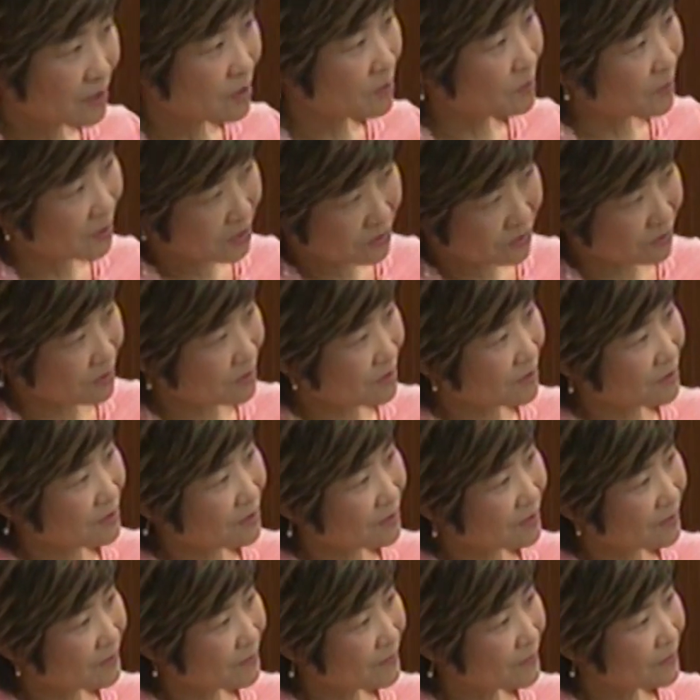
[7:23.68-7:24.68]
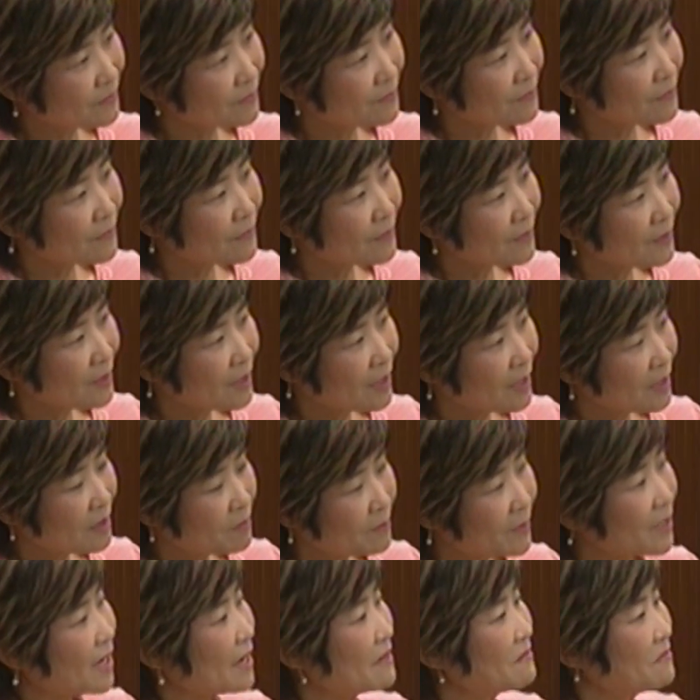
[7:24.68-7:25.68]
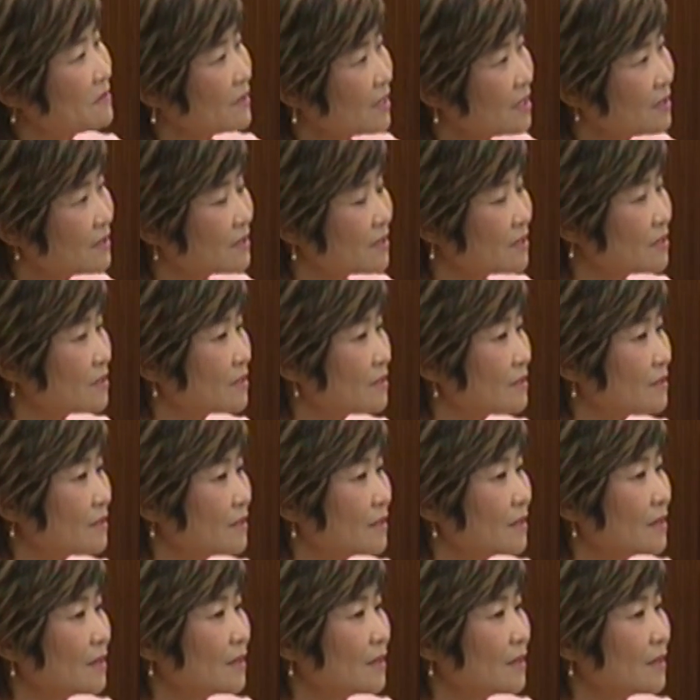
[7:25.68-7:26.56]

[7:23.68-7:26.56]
budgets. But I think it is